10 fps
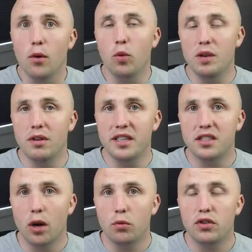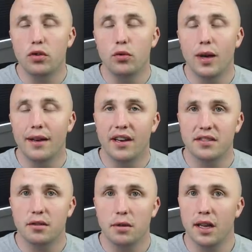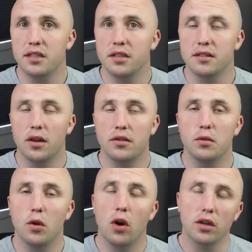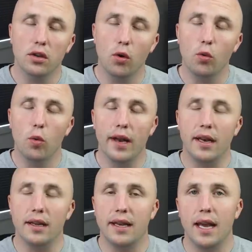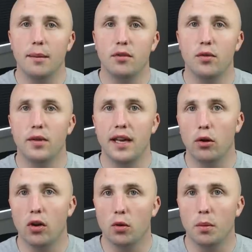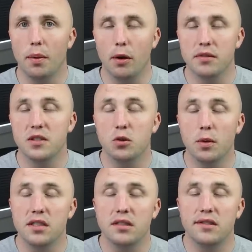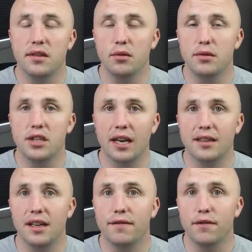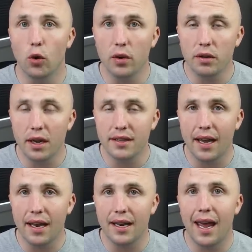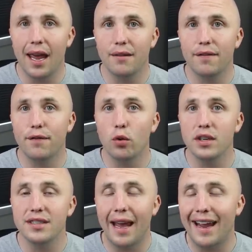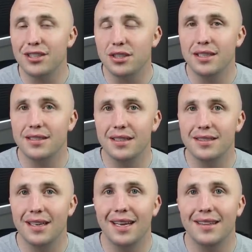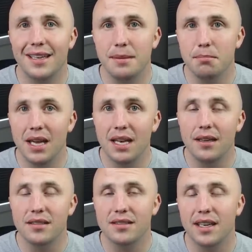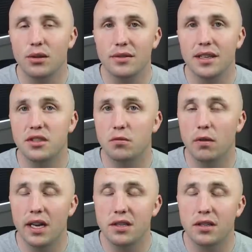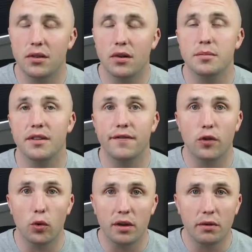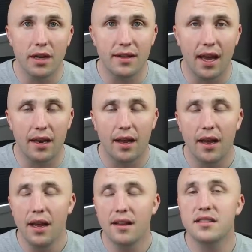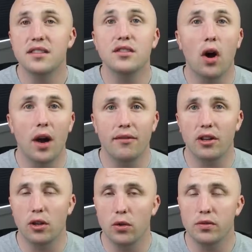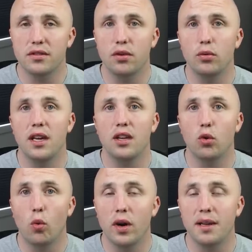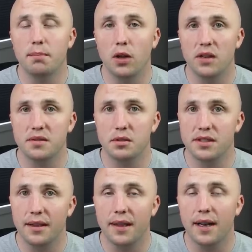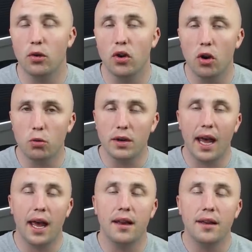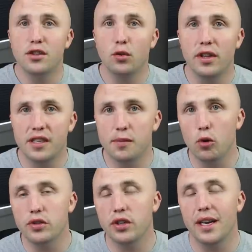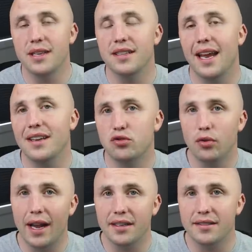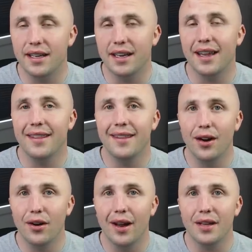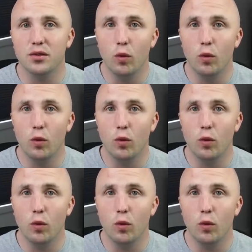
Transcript: We reached out to investor relations not too long ago when it came to the Algonquin Power situation to check the floating rate debt, and Fortis actually sits in the mid-single digit range in terms of floating rate debt. This is not even close to the 20+% that Algonquin had, so the exposure isn't as drastic there as